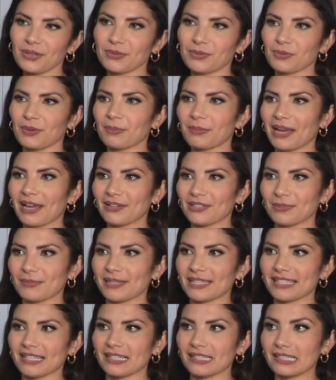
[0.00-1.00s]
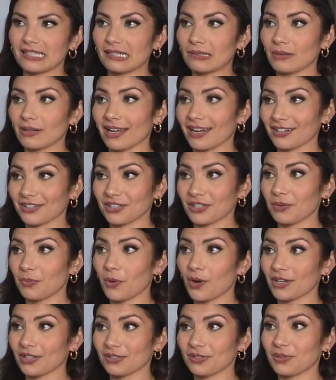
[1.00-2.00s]
There's one of my housemates that didn't actually
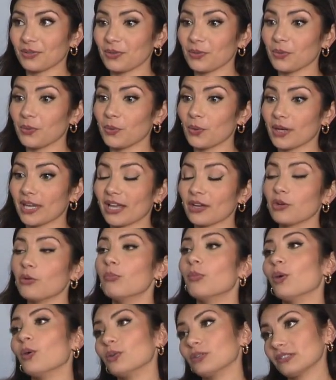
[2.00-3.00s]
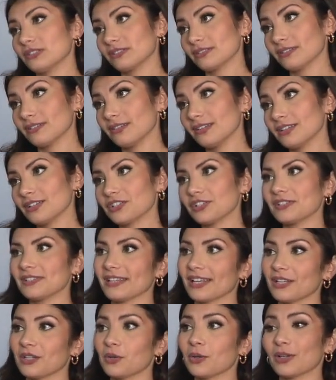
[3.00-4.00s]
want to get new bowls. She
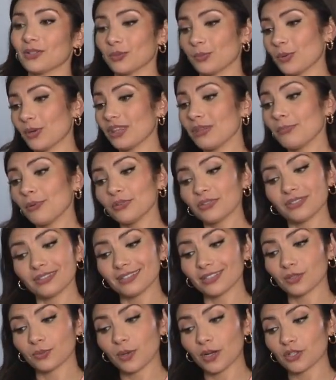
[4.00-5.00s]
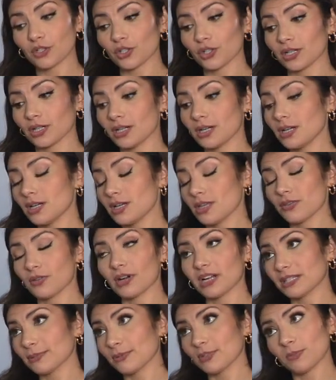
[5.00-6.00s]
said, You guys are putting the bowls in the dishwasher. They're
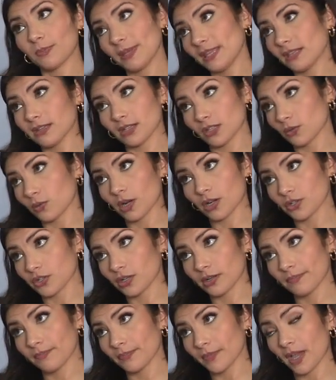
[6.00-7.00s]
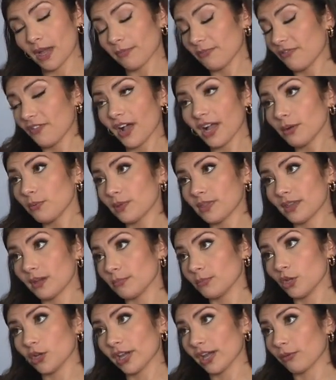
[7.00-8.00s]
not supposed to be in the dishwasher. I'm fine with
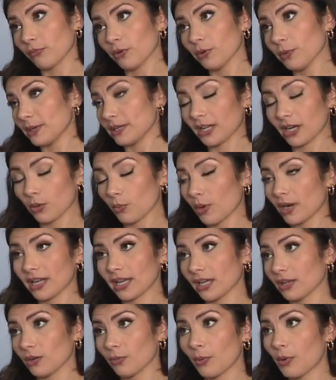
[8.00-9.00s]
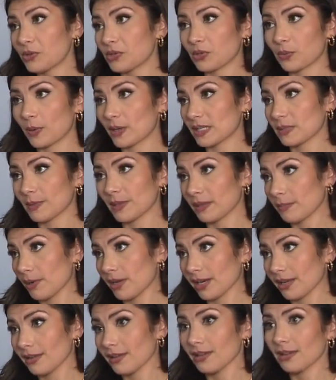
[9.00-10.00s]
them looking ruined. I don't want to get new bowls. I don't want to spend the money.